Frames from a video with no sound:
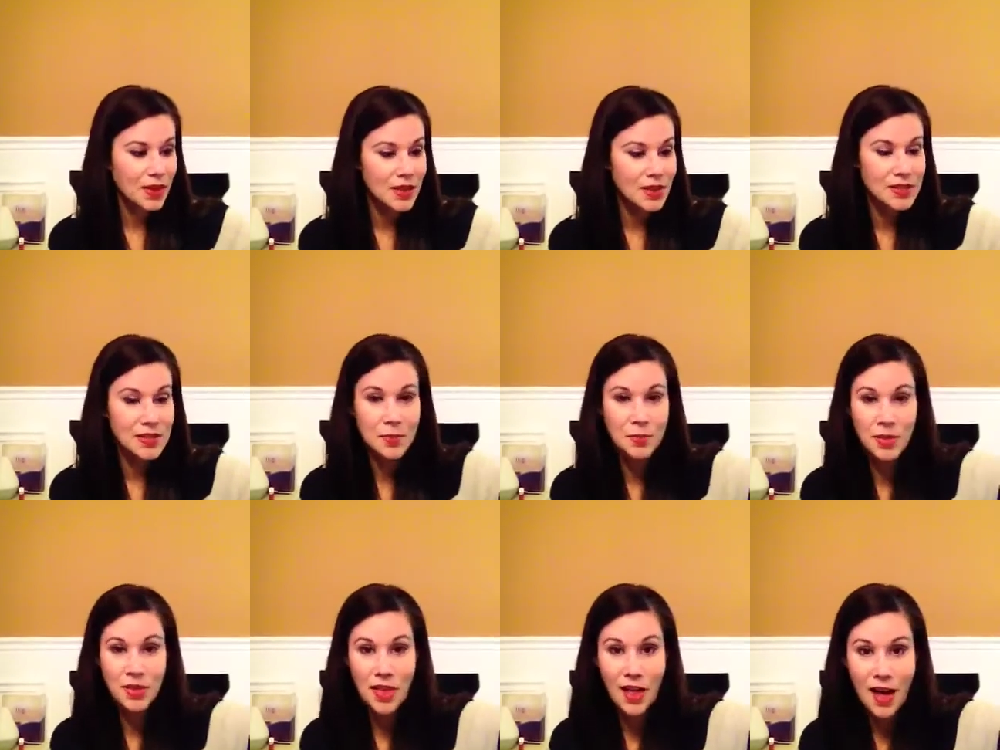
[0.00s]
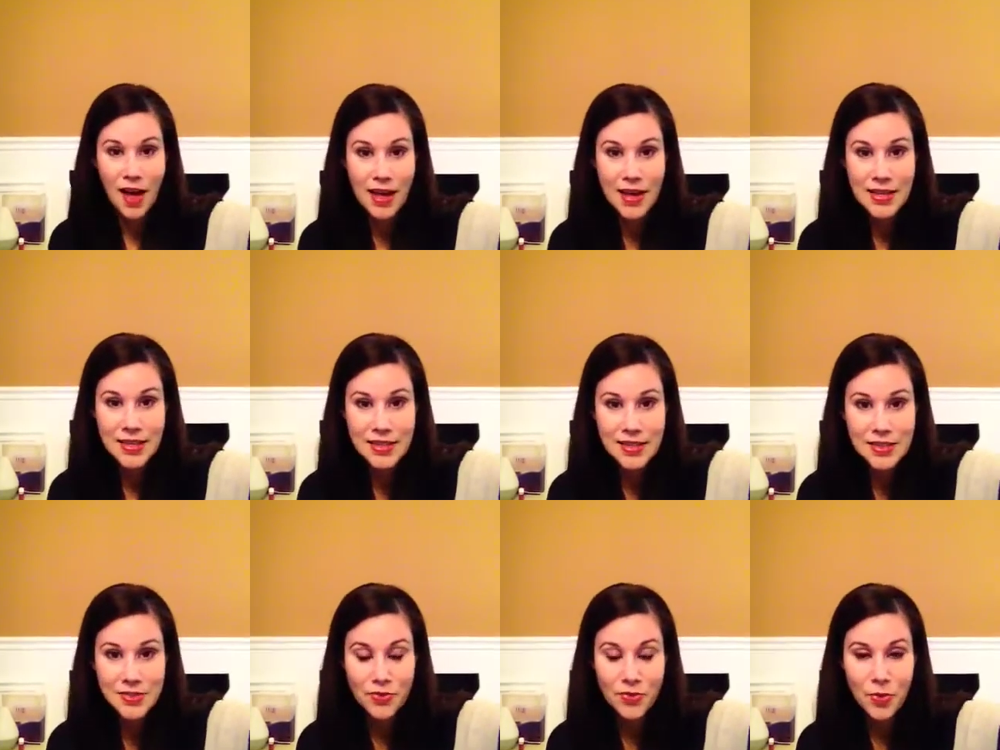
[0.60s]

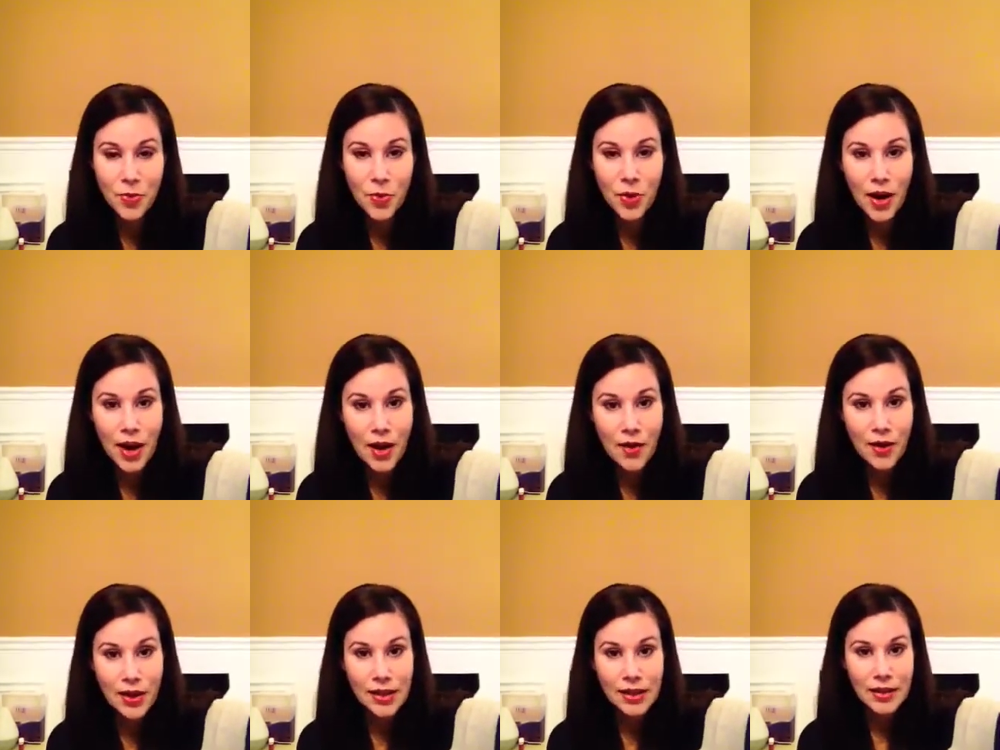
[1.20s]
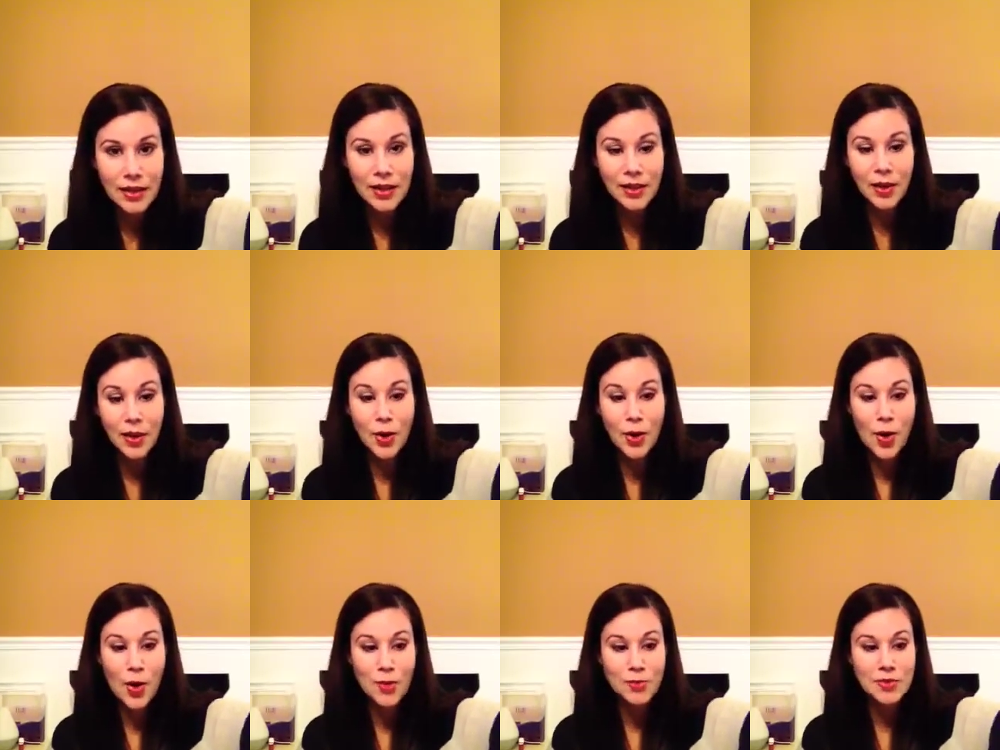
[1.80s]
supplies for how I clean our
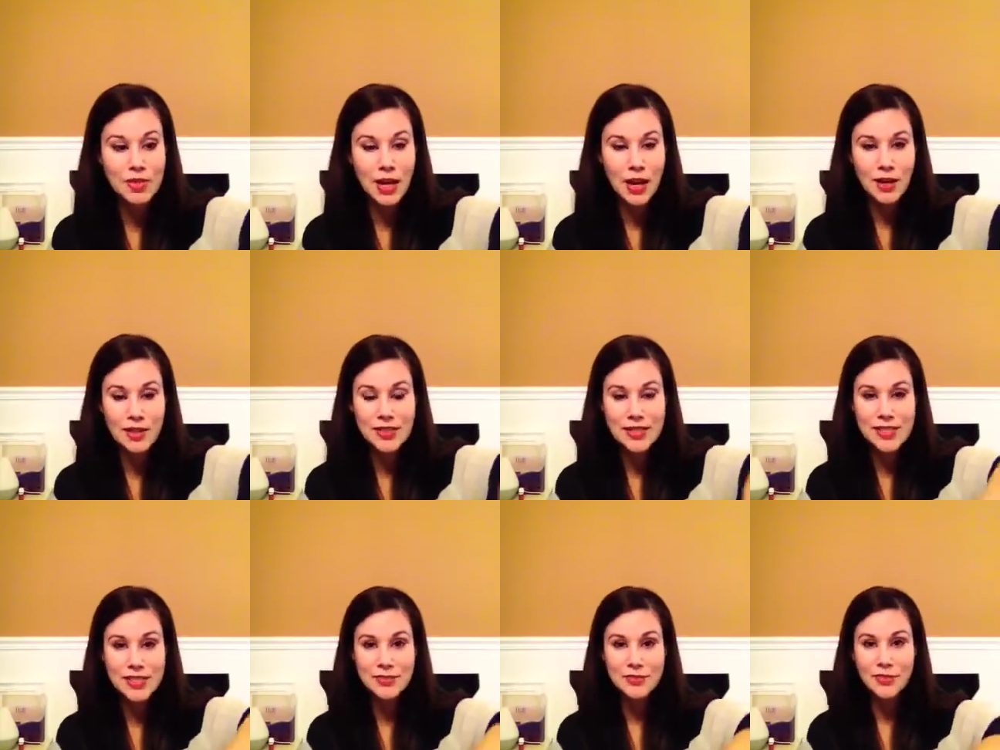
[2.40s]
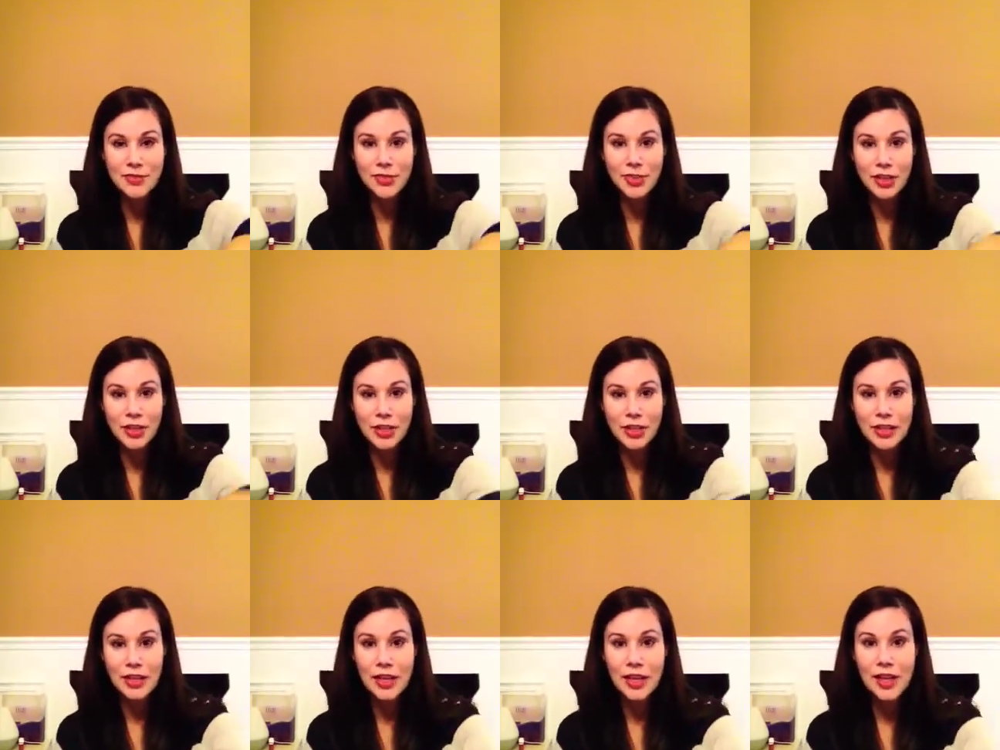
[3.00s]
home toxin
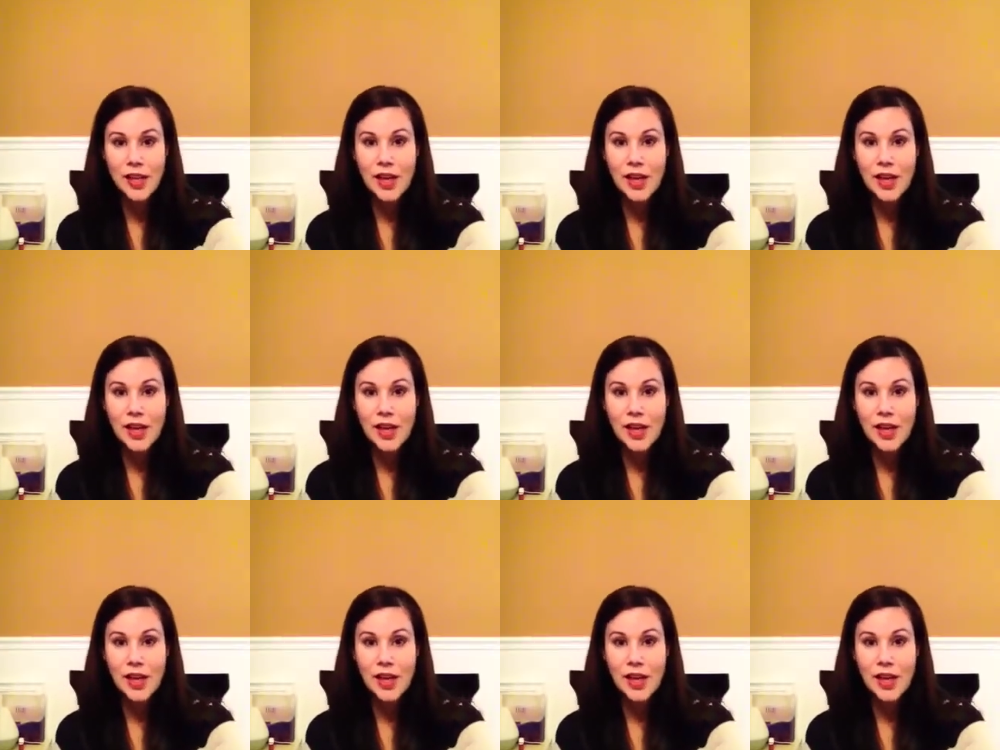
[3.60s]
free.